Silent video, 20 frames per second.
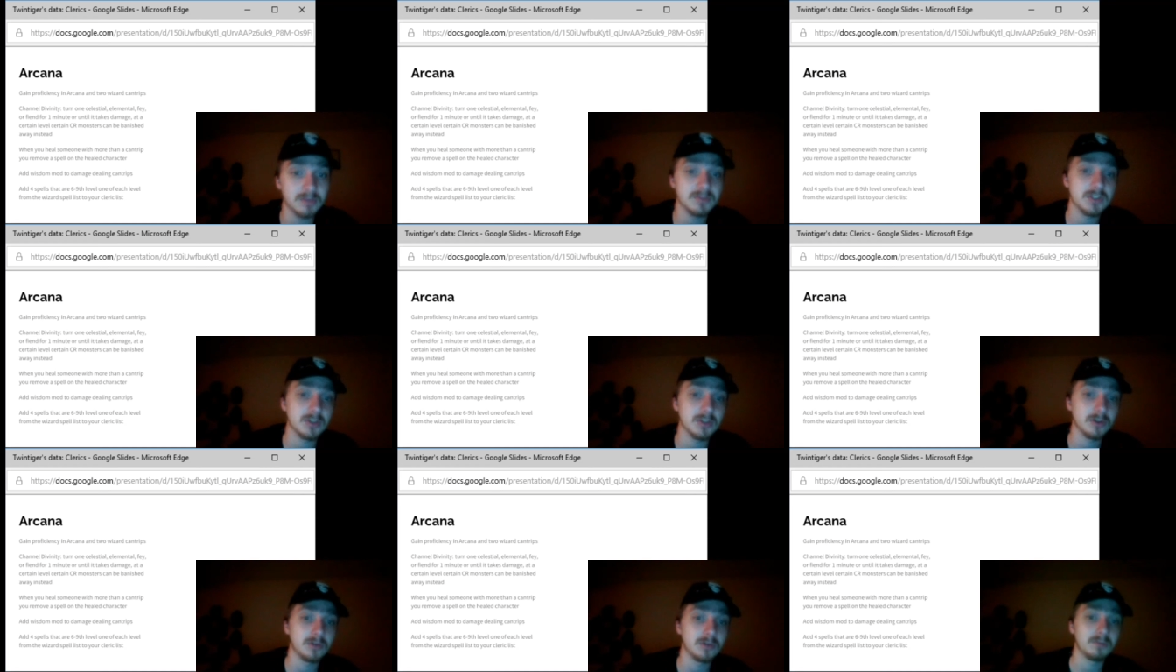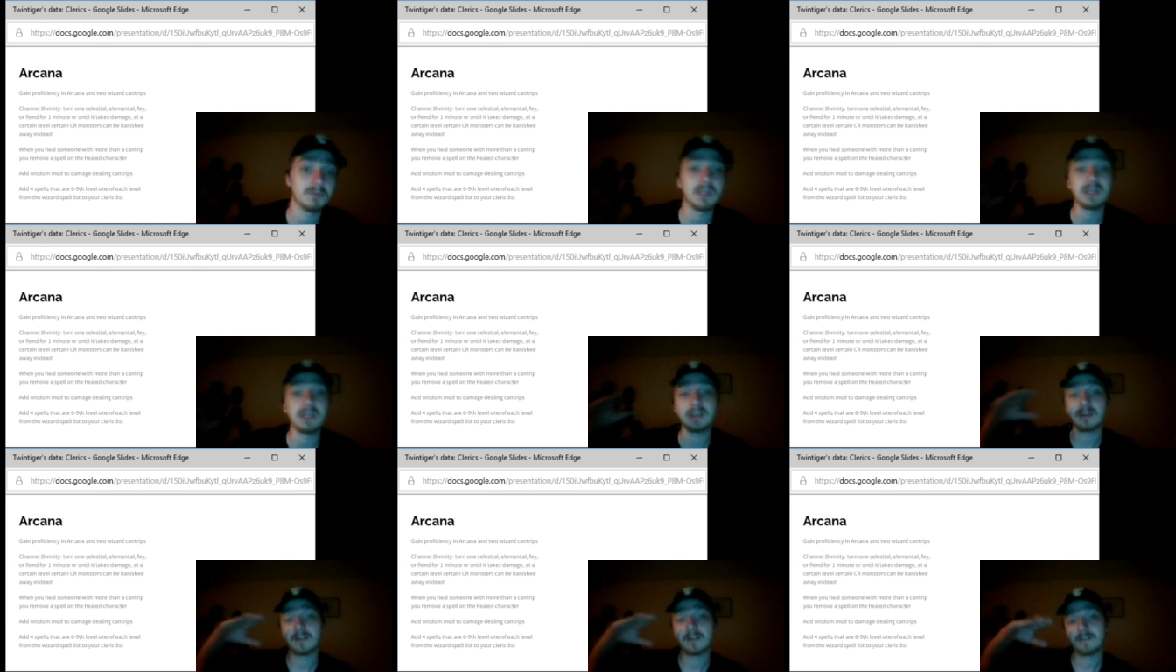so
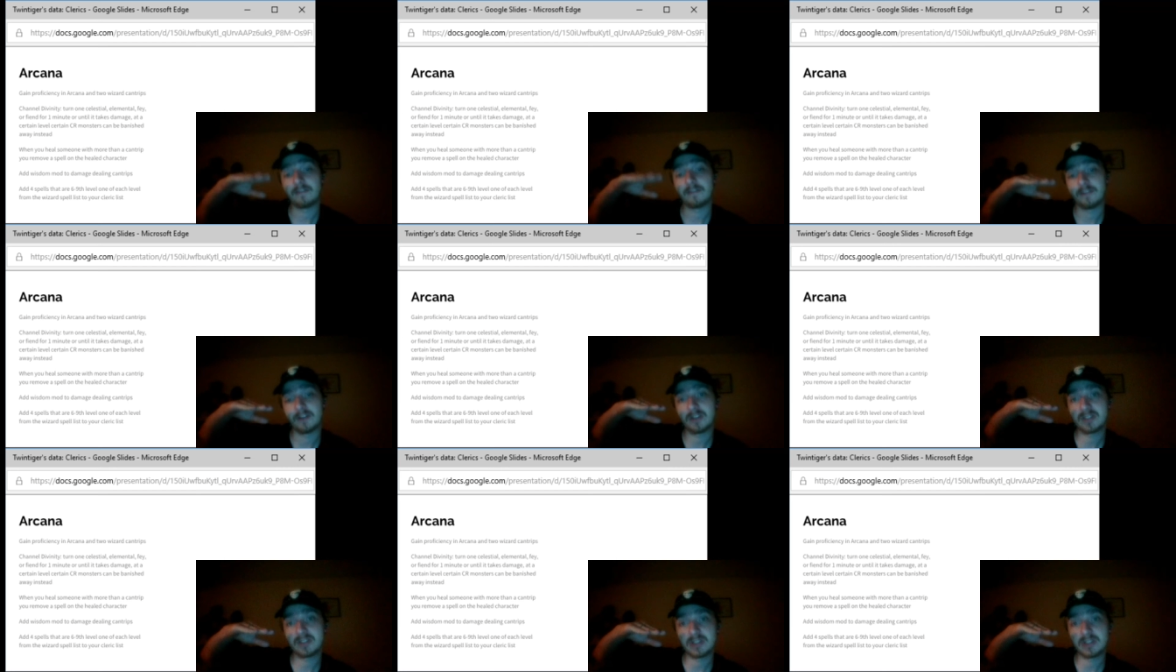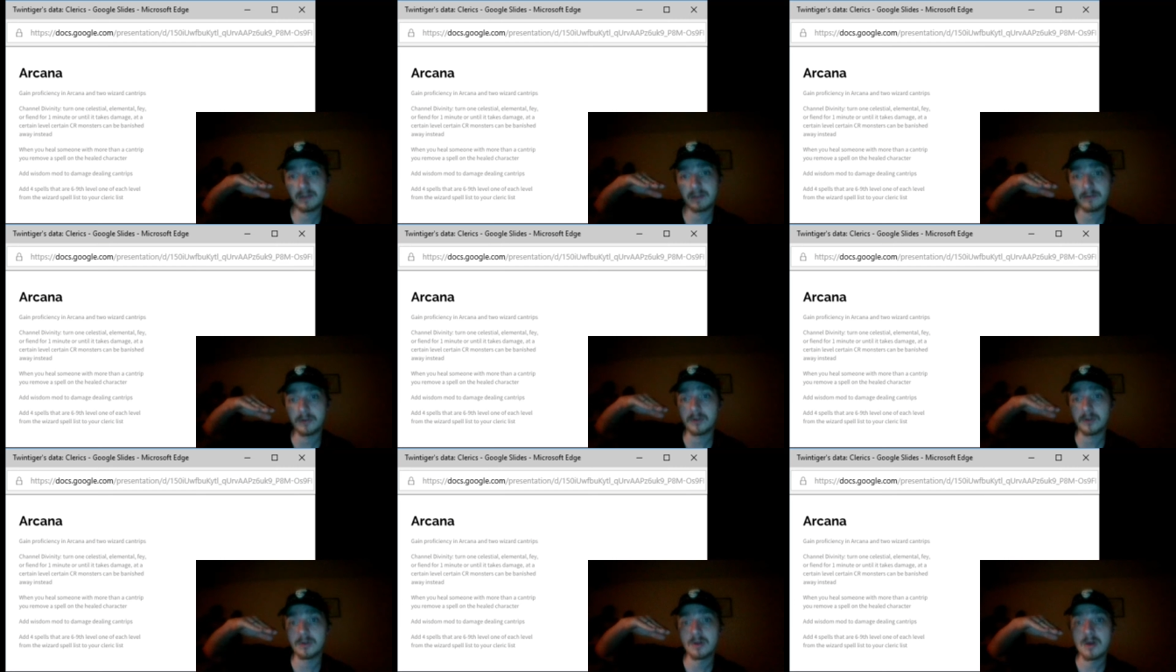meaning first
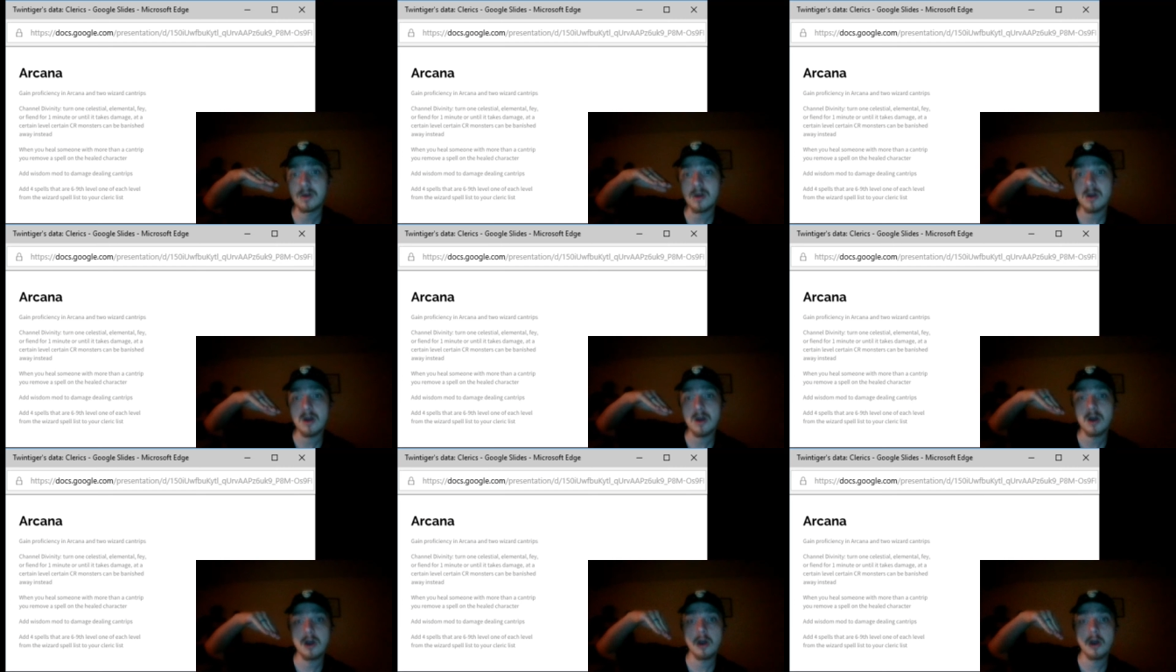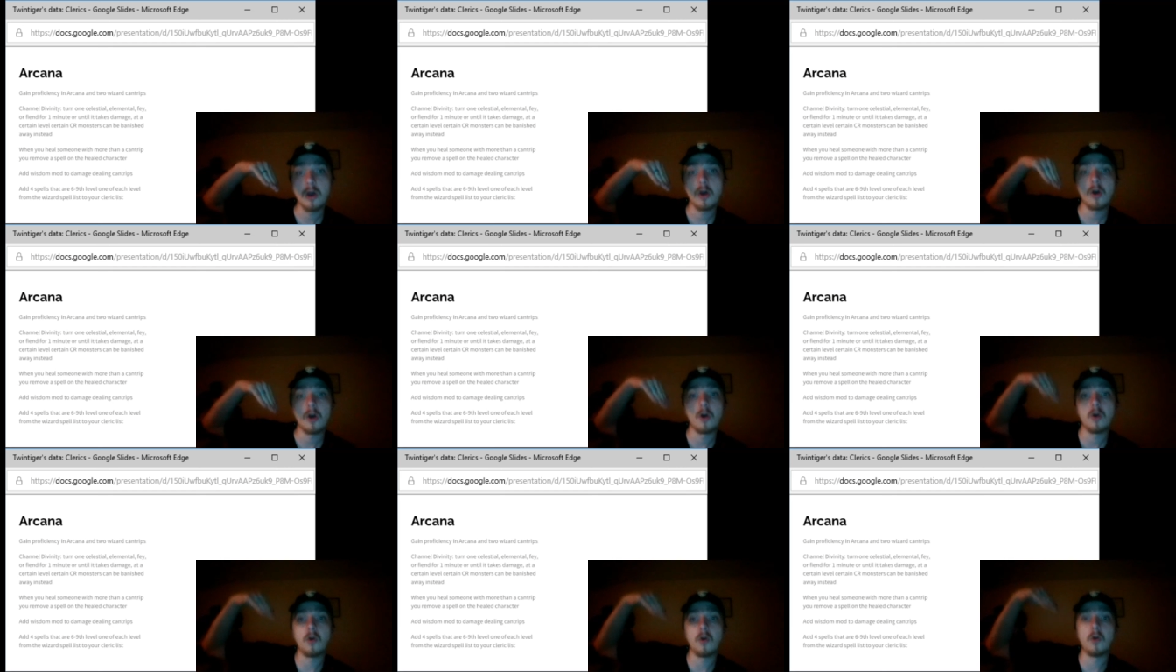level
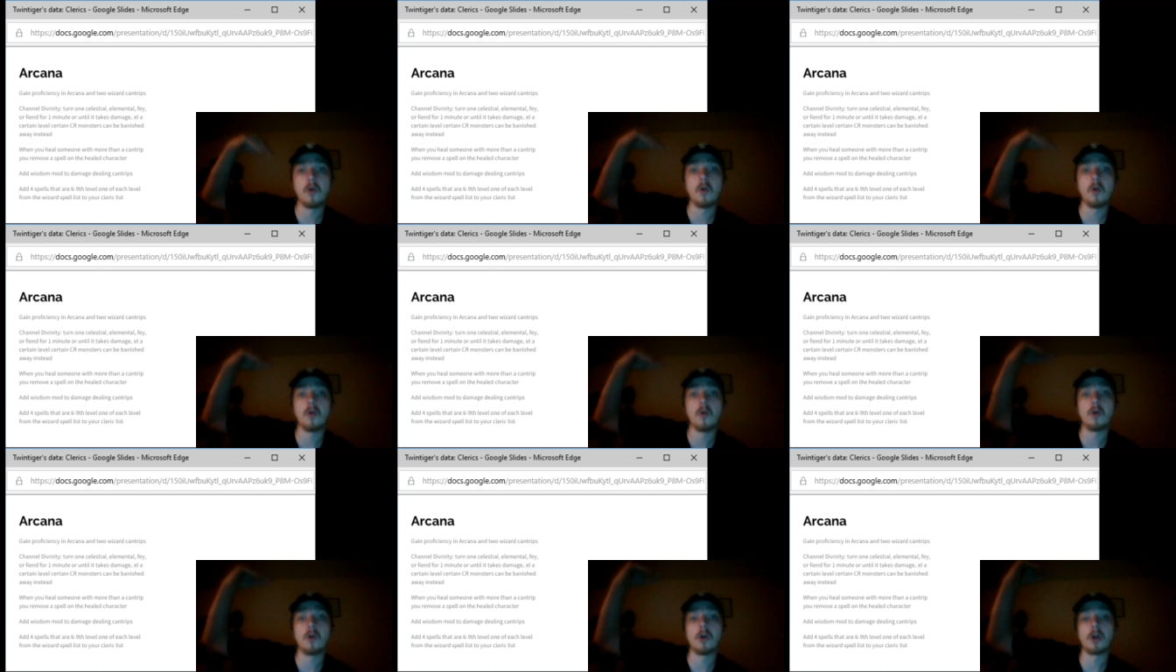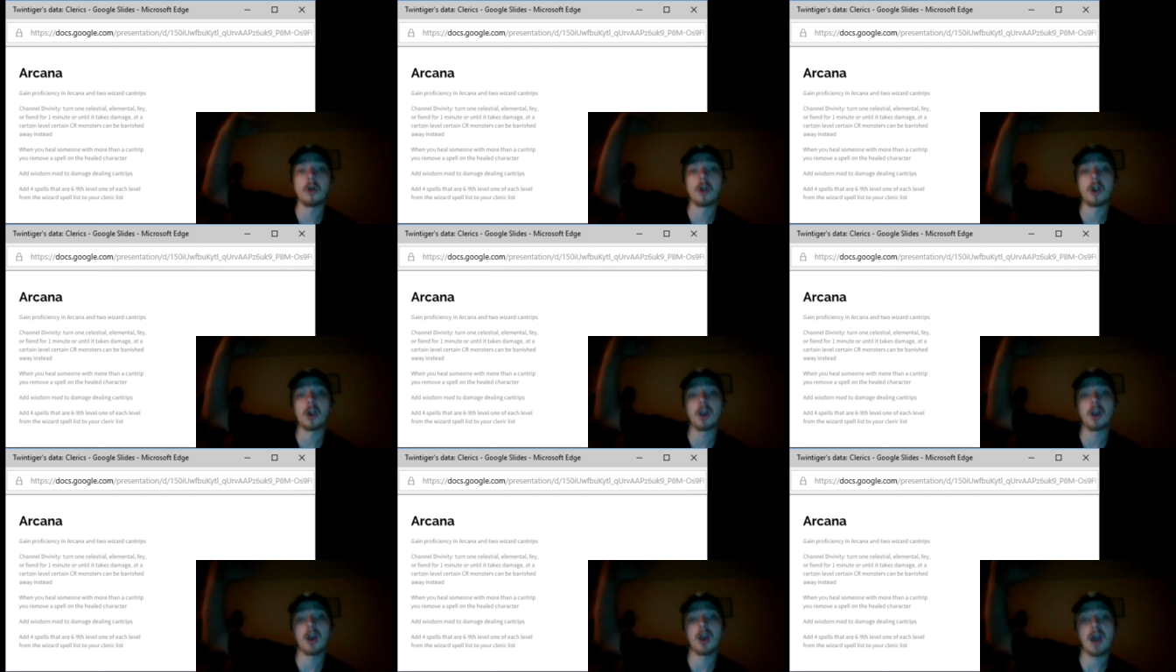
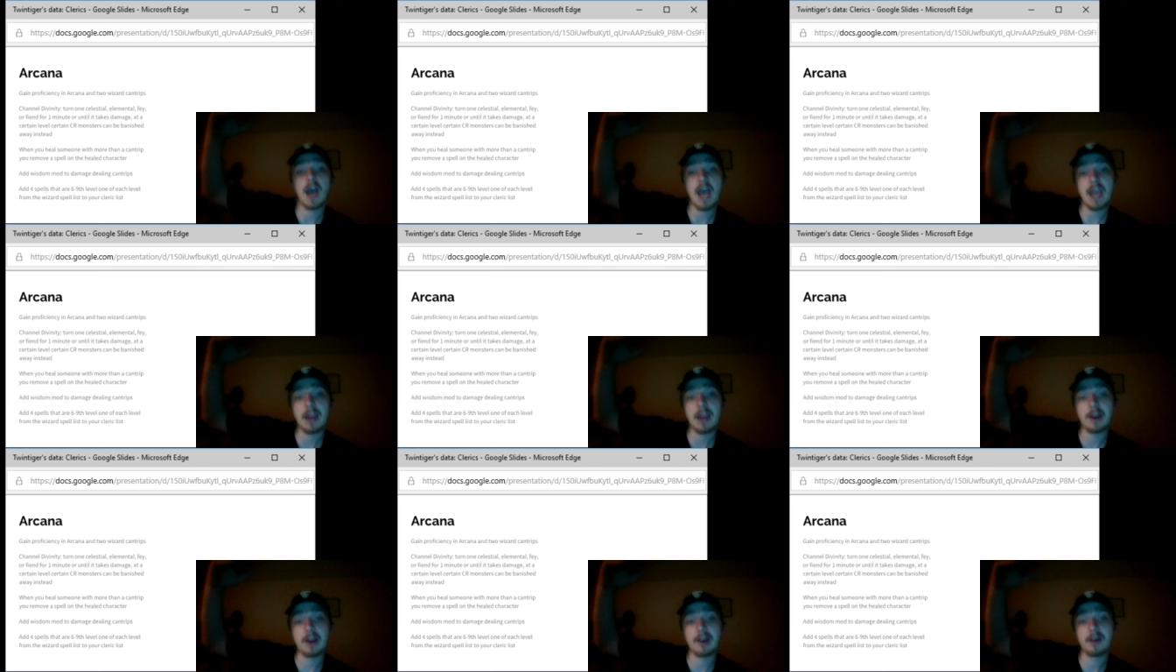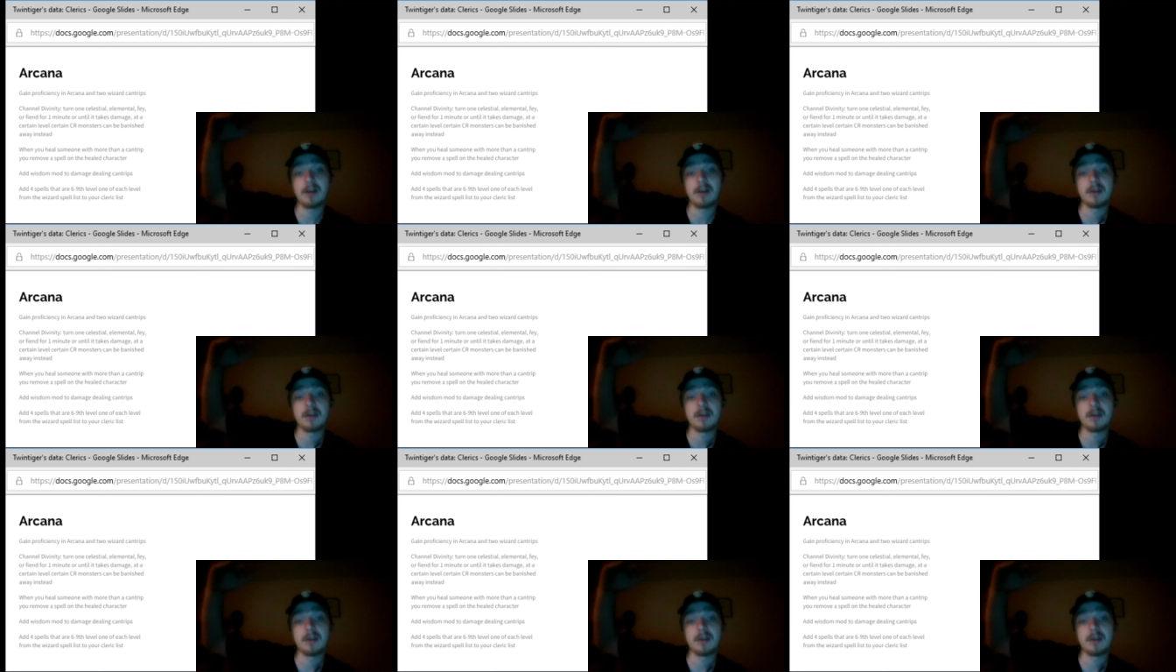or higher,